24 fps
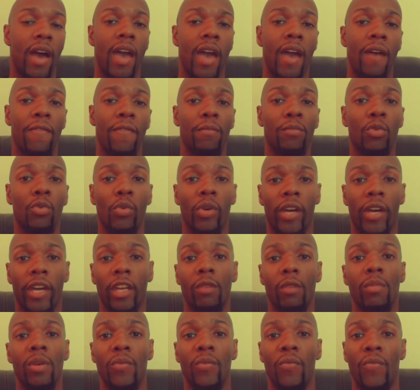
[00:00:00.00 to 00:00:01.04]
I have been doing
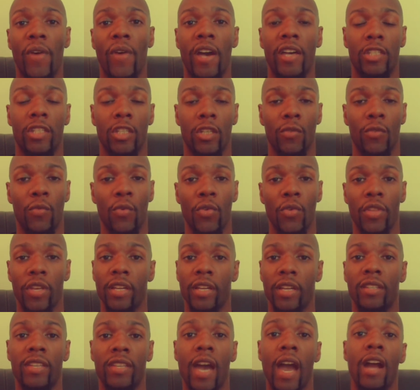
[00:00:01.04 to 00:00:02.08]
intermittent fasting for
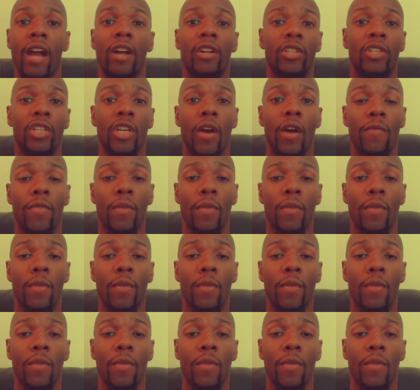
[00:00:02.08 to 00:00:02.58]
the entirety